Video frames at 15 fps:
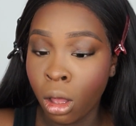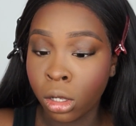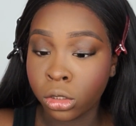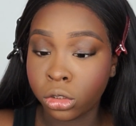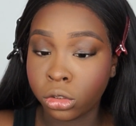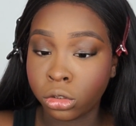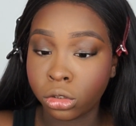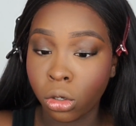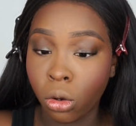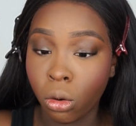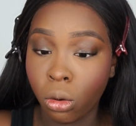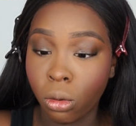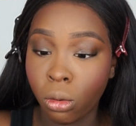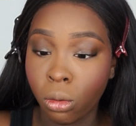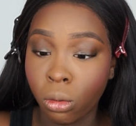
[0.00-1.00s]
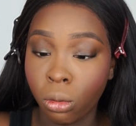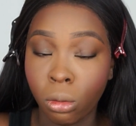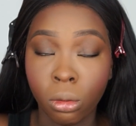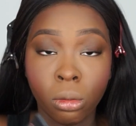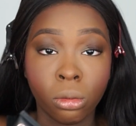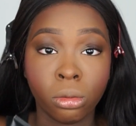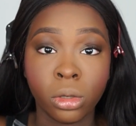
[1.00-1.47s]

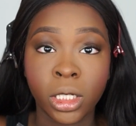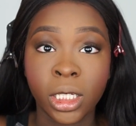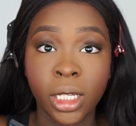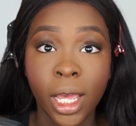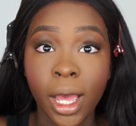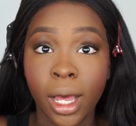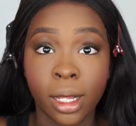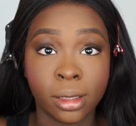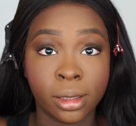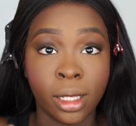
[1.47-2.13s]
So yeah,